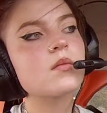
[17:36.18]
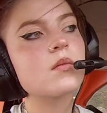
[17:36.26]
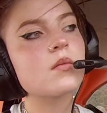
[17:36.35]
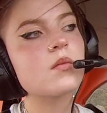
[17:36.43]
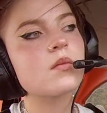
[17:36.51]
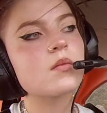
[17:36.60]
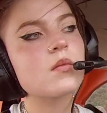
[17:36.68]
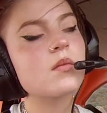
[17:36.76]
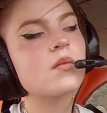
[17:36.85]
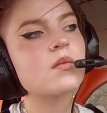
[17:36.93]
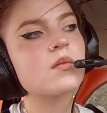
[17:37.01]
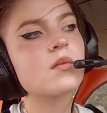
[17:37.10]

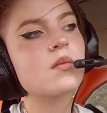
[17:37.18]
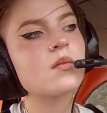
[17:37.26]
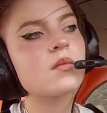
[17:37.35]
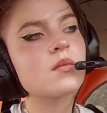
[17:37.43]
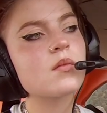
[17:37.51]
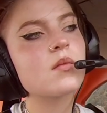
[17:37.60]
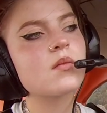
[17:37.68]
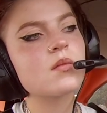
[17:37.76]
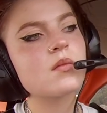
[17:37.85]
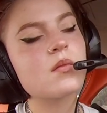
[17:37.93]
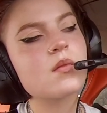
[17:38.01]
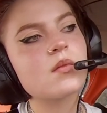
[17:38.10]

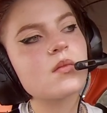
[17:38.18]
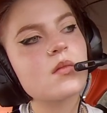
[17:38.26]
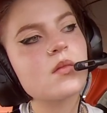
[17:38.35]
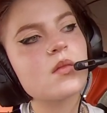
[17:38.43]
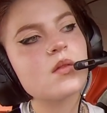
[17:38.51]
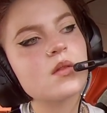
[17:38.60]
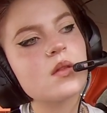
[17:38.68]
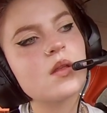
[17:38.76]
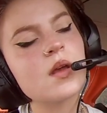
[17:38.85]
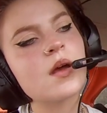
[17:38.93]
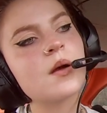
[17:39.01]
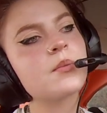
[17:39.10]

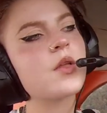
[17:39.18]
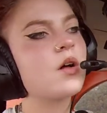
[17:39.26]
(not speaking)